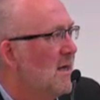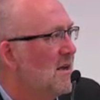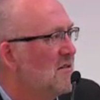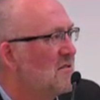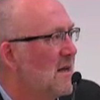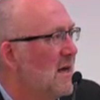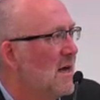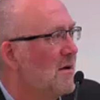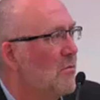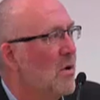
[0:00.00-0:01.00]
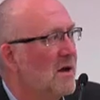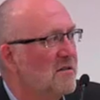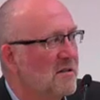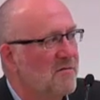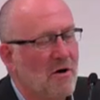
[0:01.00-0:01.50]
is
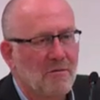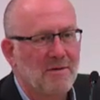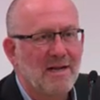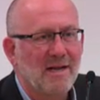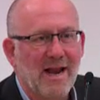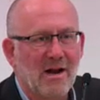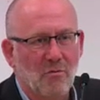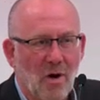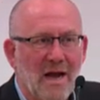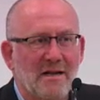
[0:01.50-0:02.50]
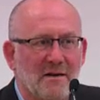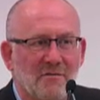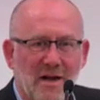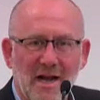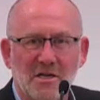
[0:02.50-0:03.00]
one, the PharmD
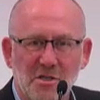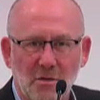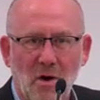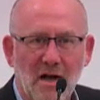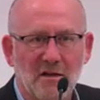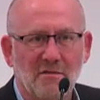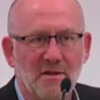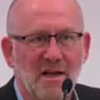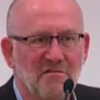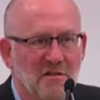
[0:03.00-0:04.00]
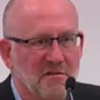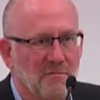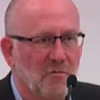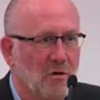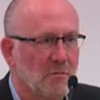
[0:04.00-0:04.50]
can't actually write in the VA
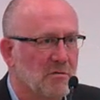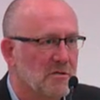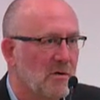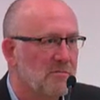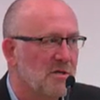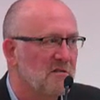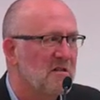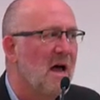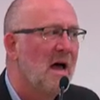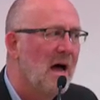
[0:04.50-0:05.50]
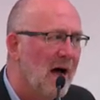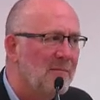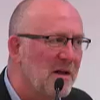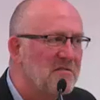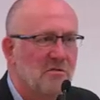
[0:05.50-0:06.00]
system for the prescriptions.
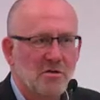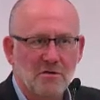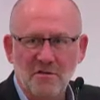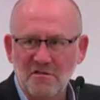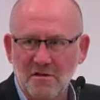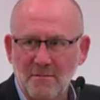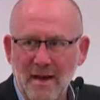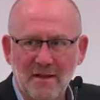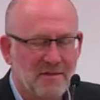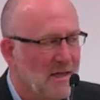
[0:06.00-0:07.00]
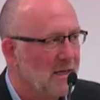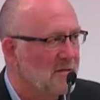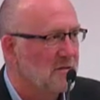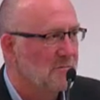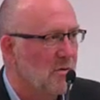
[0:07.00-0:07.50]
I'm not so sure this is a bad thing
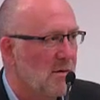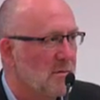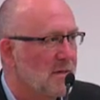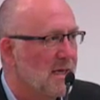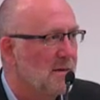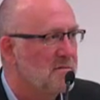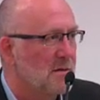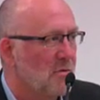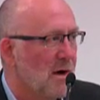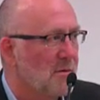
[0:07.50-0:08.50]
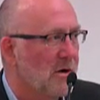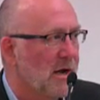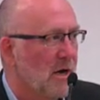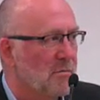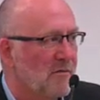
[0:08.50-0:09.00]
because it probably keeps the primary
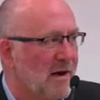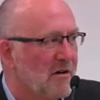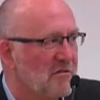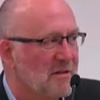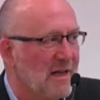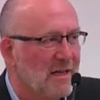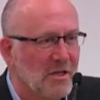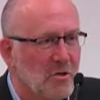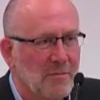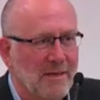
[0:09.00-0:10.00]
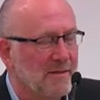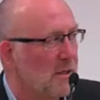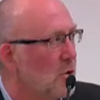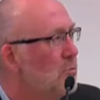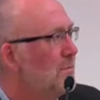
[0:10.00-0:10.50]
care providers a little bit in the
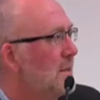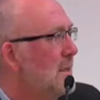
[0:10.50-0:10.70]
loop.